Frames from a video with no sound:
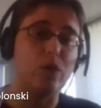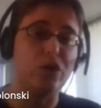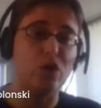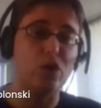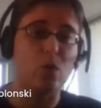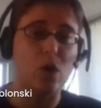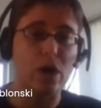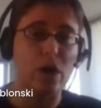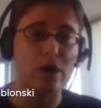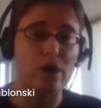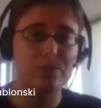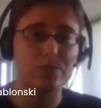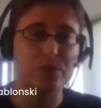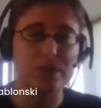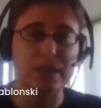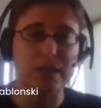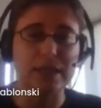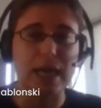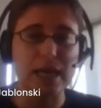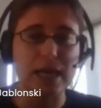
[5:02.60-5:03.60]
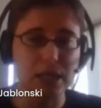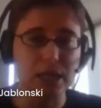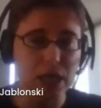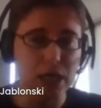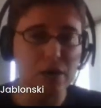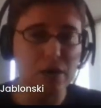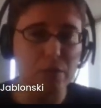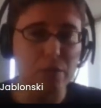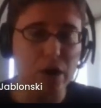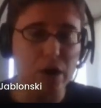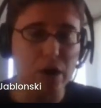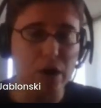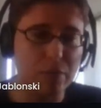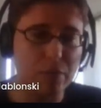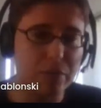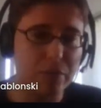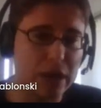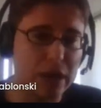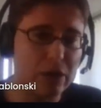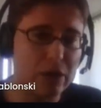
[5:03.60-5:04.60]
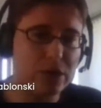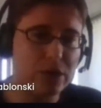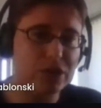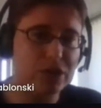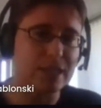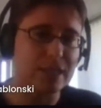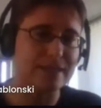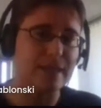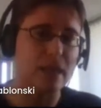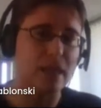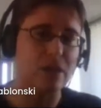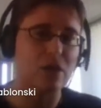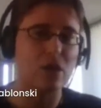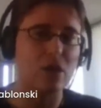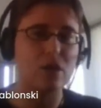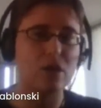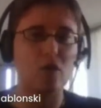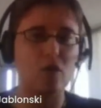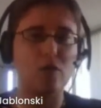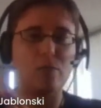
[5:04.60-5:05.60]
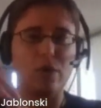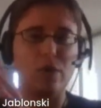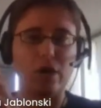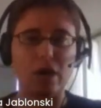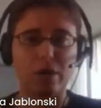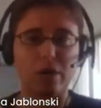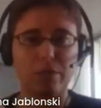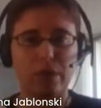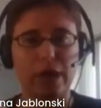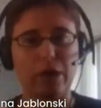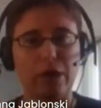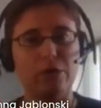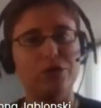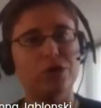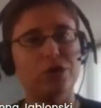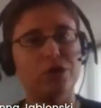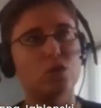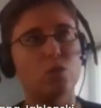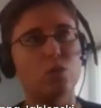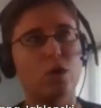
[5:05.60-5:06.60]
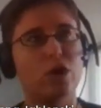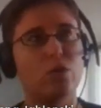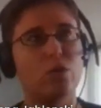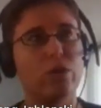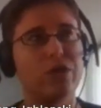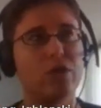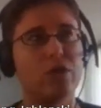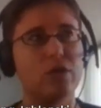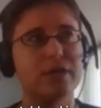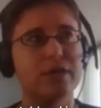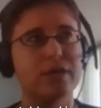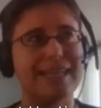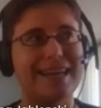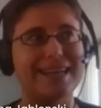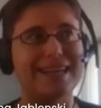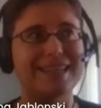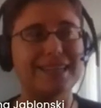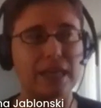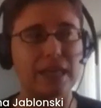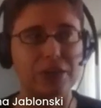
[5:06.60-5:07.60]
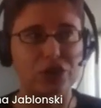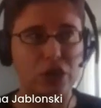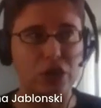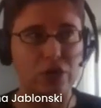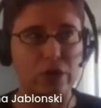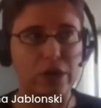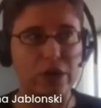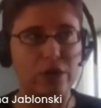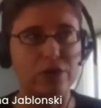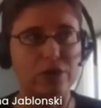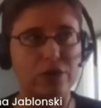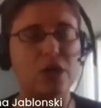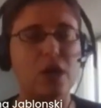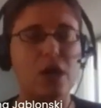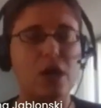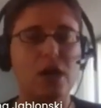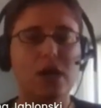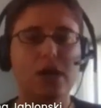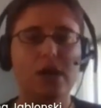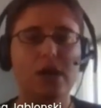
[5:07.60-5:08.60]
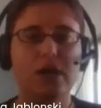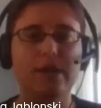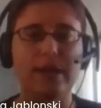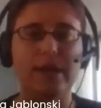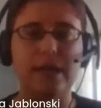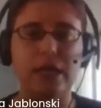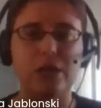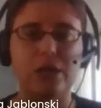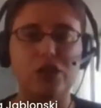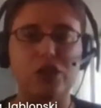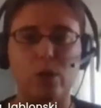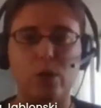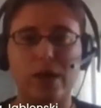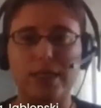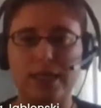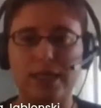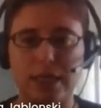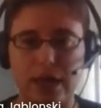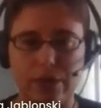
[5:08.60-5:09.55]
when you are selecting a markup language is that not all markup languages work with all static site generators. They need to work